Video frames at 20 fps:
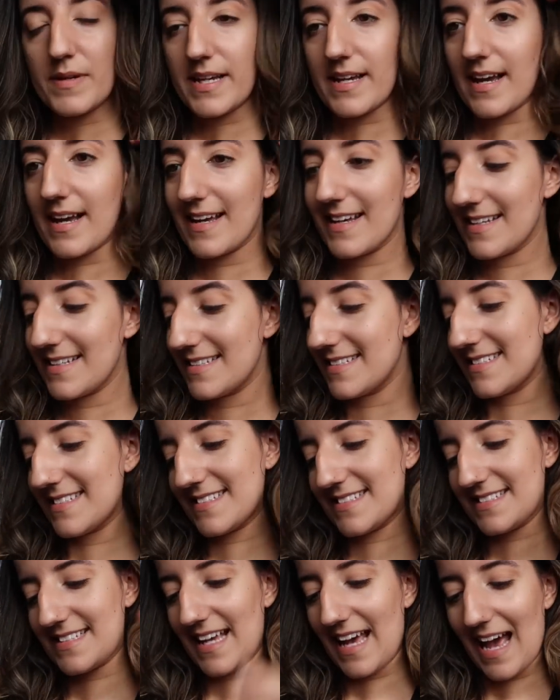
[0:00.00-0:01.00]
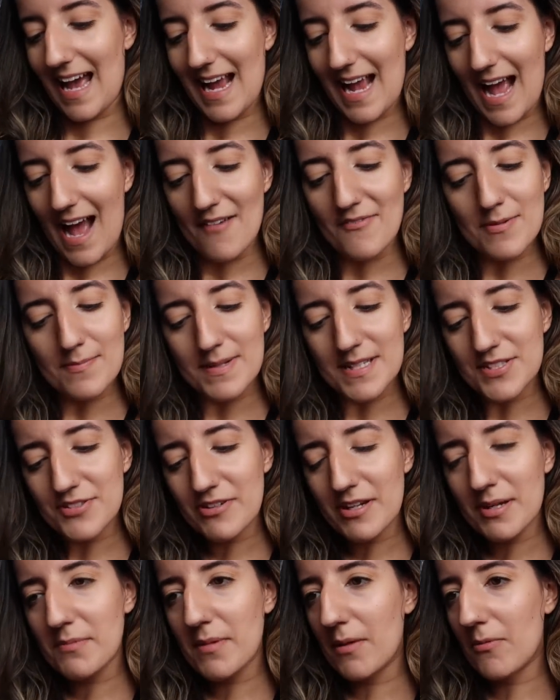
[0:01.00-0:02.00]
because I haven't been
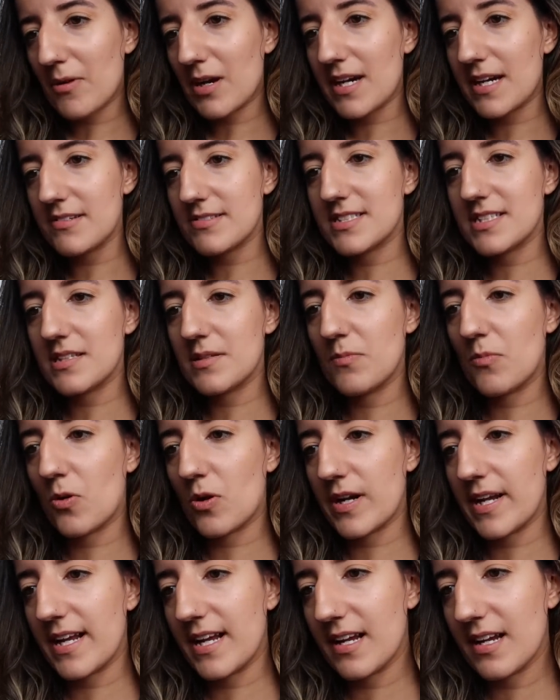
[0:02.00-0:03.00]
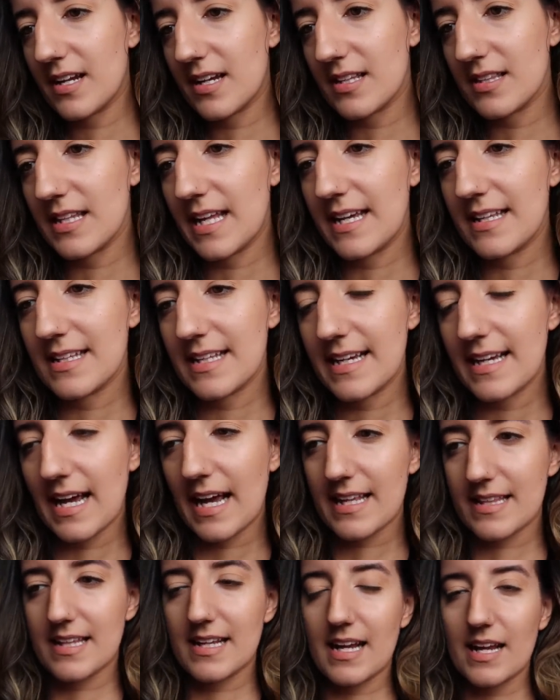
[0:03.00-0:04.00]
doing my workouts in the morning lately.
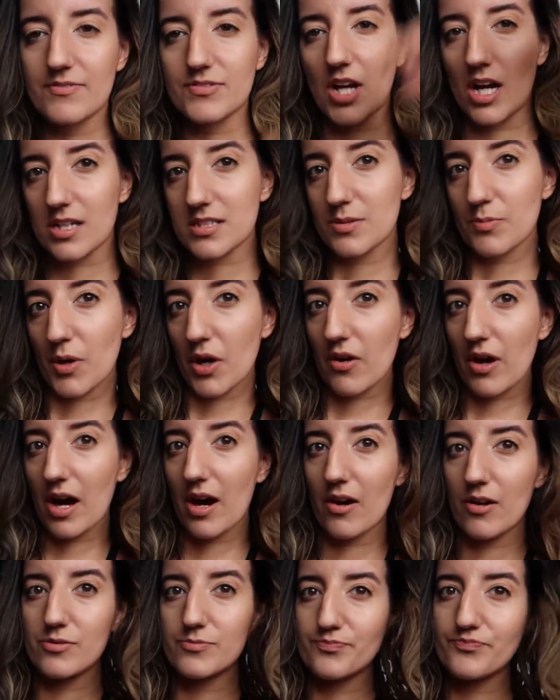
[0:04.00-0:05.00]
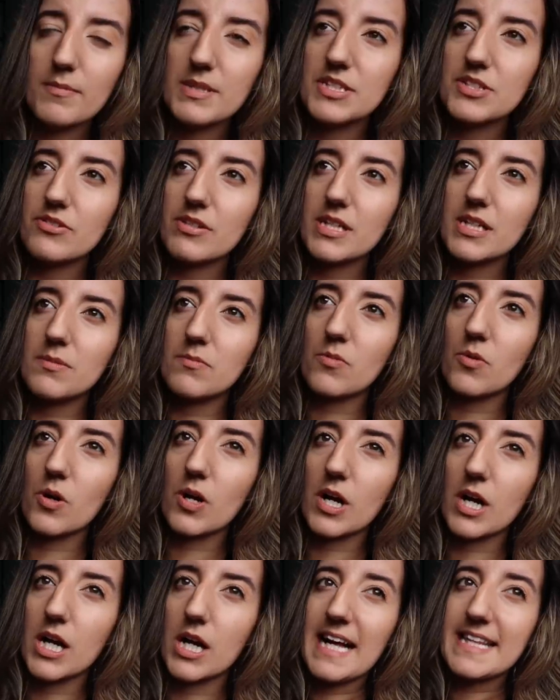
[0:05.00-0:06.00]
I think I've talked about how I've been doing them
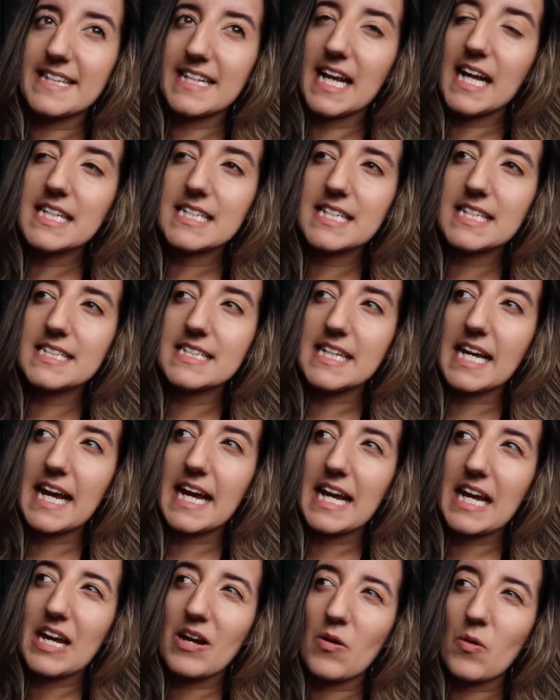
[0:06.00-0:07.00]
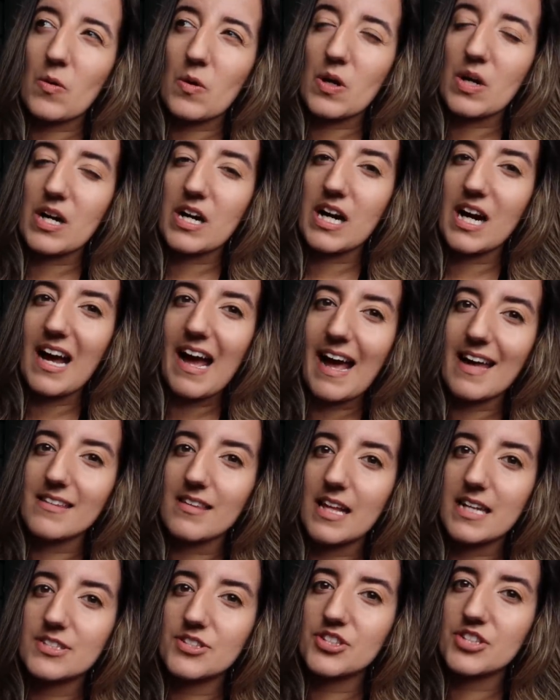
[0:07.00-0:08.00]
more at the end of the day or at
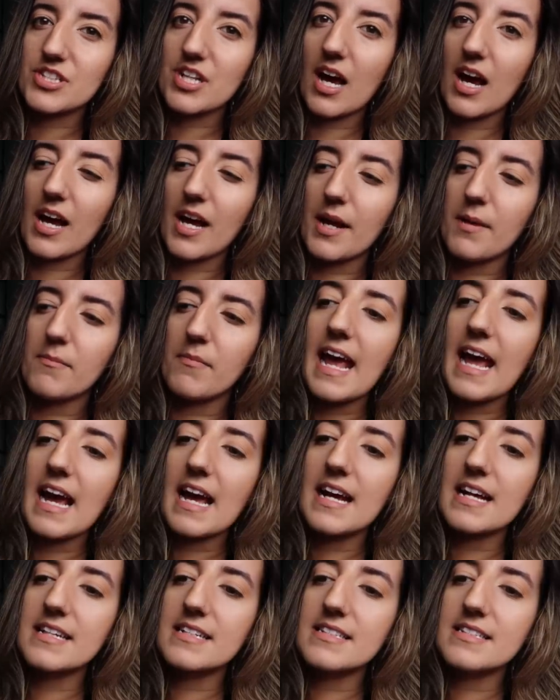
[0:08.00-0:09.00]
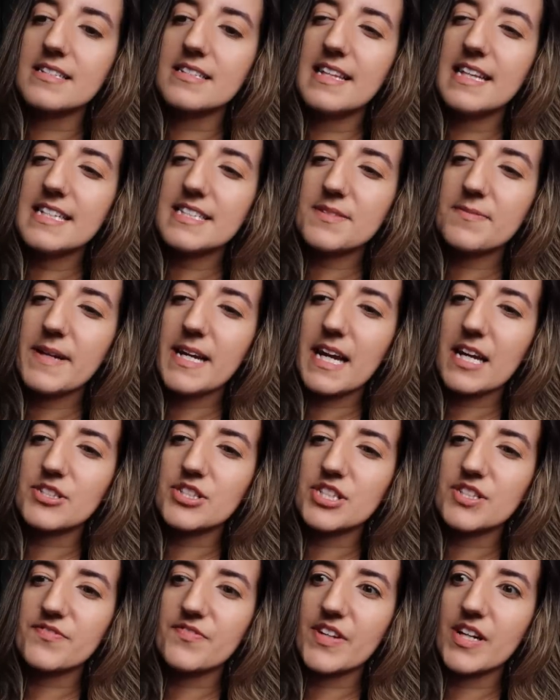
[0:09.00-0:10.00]
lunchtime. And this week I
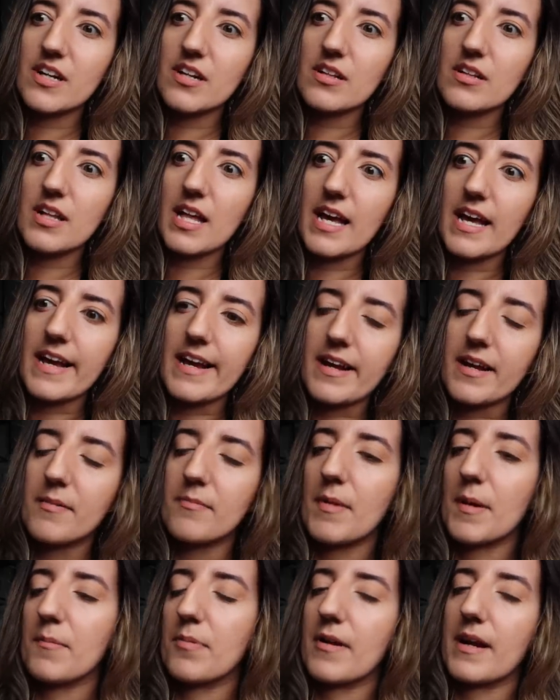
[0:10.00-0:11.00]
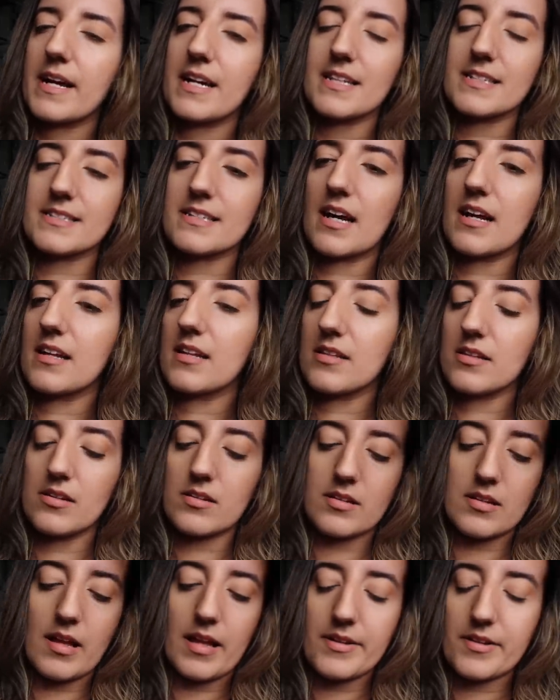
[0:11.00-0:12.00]
just feel like my brain has gotten a
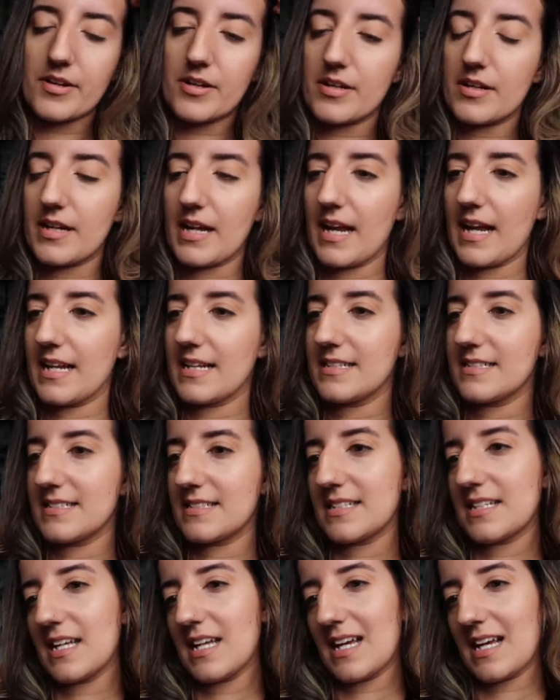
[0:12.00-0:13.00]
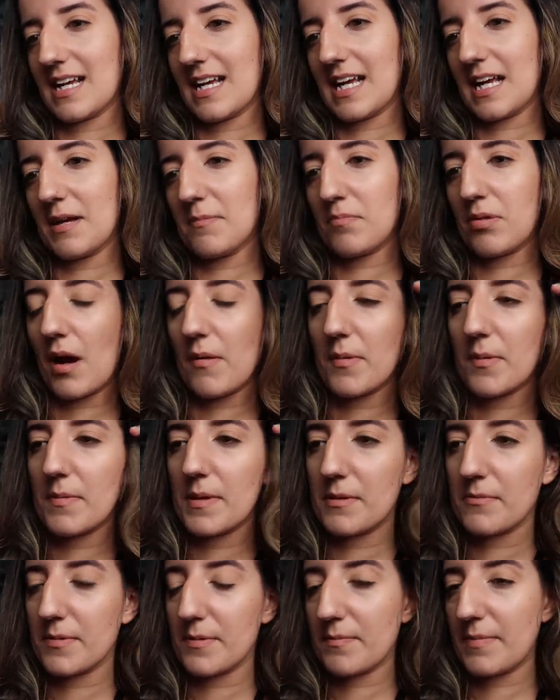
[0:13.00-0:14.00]
little cluttered and it
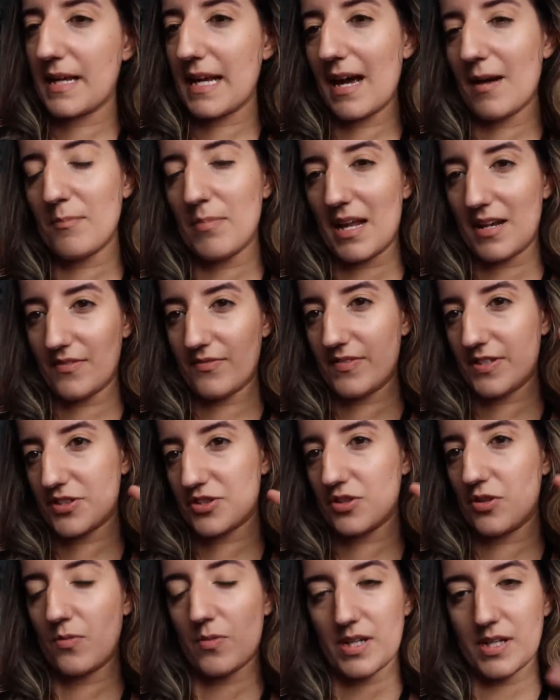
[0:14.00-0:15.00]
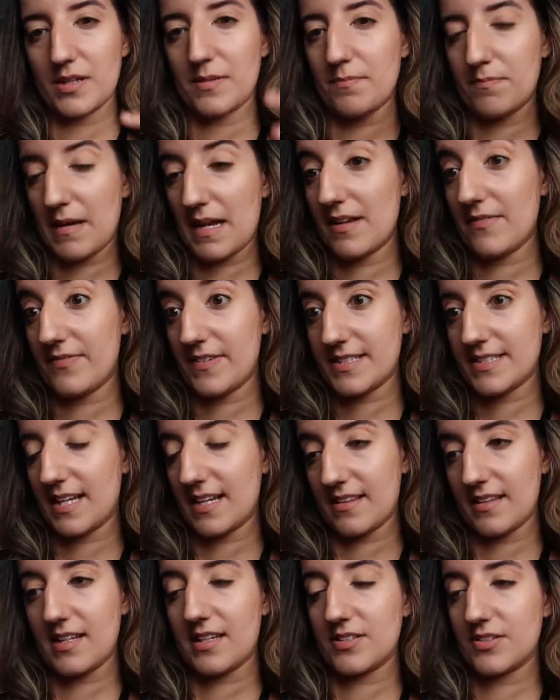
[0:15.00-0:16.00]
probably would be beneficial. One of the benefits
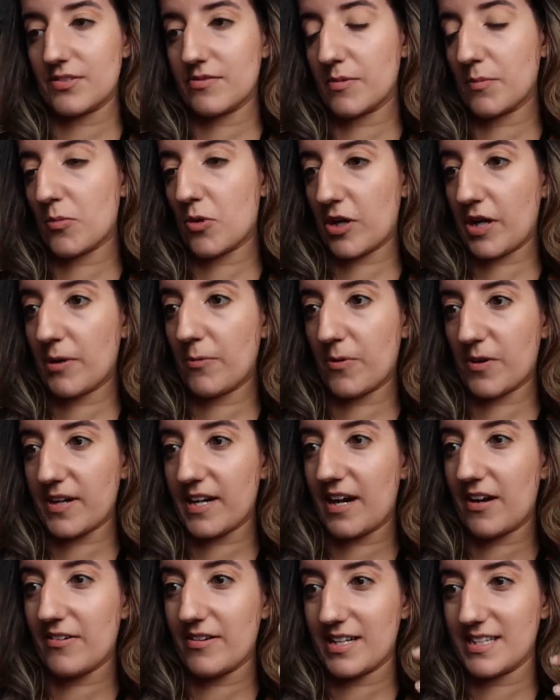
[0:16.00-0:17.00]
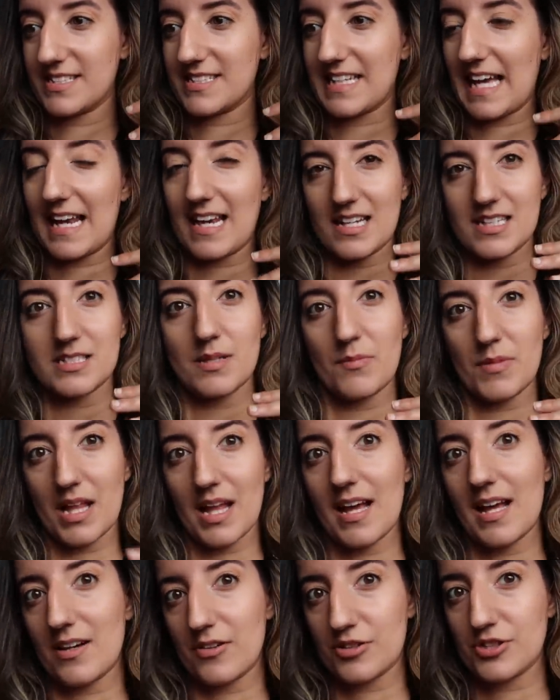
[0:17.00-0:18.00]
I think to a morning workout is getting some of
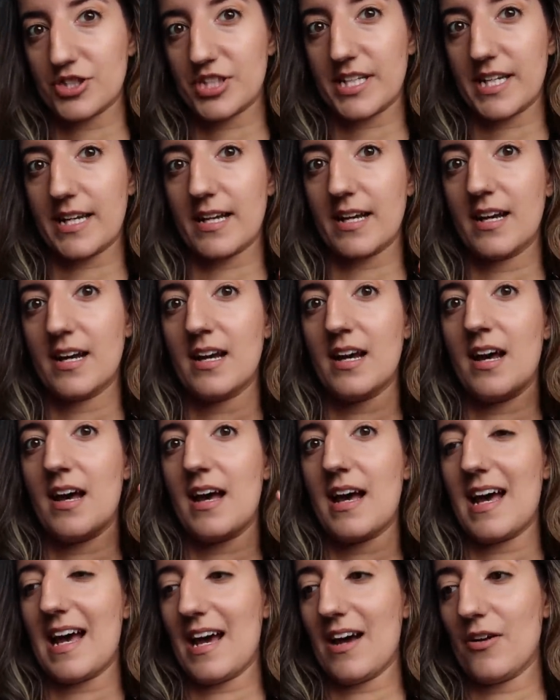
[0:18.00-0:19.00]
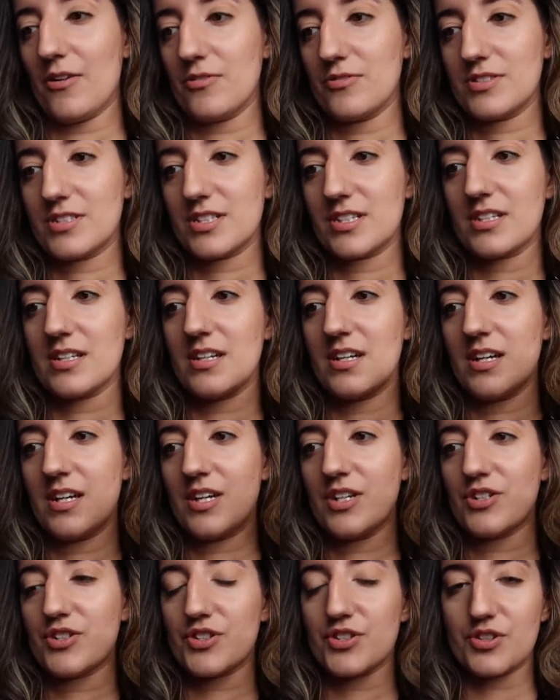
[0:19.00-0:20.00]
that energy out
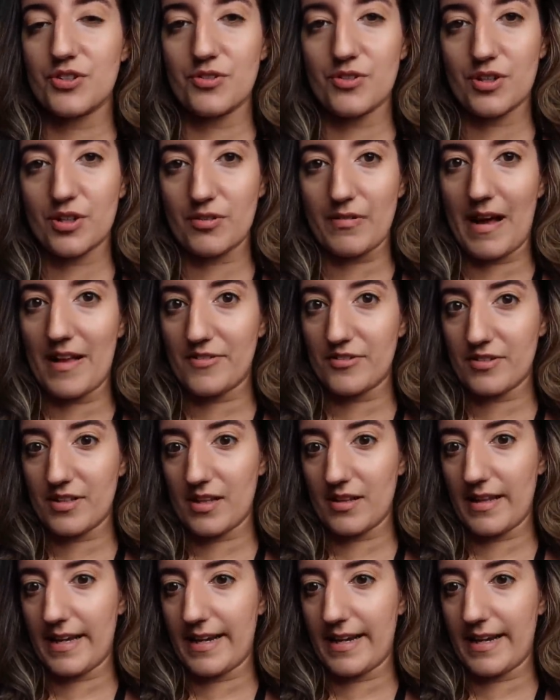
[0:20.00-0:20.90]
sooner rather than